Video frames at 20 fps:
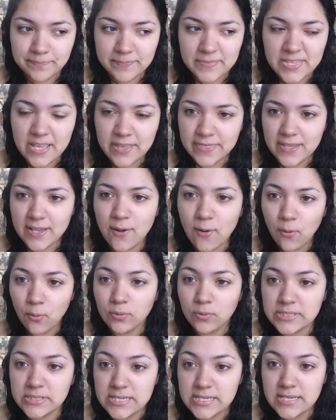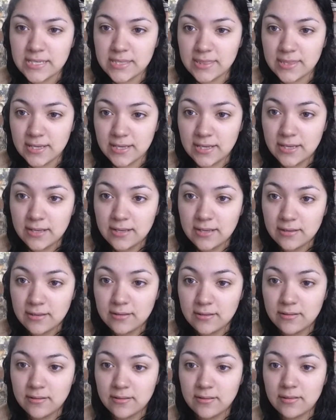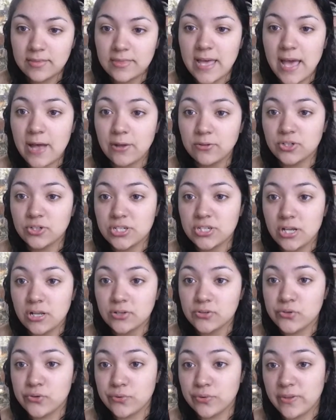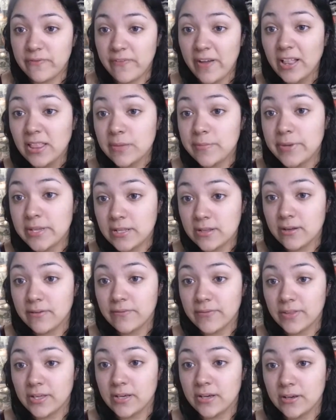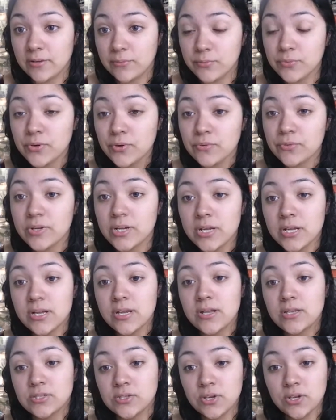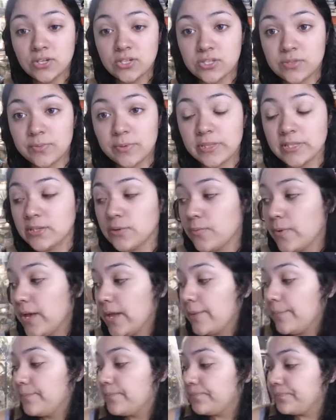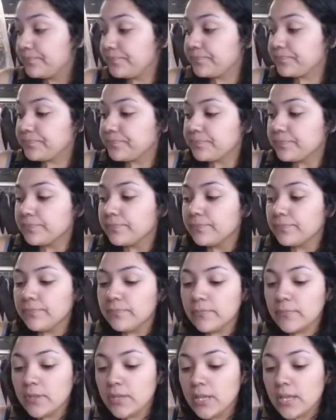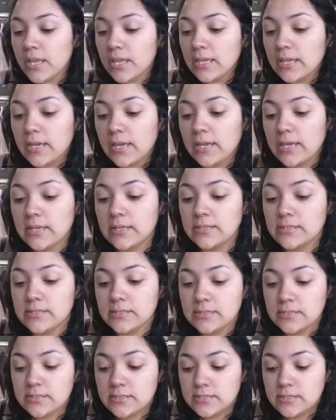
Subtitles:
nothing holding the outer shell to the development of the root, so you can just pull it away. And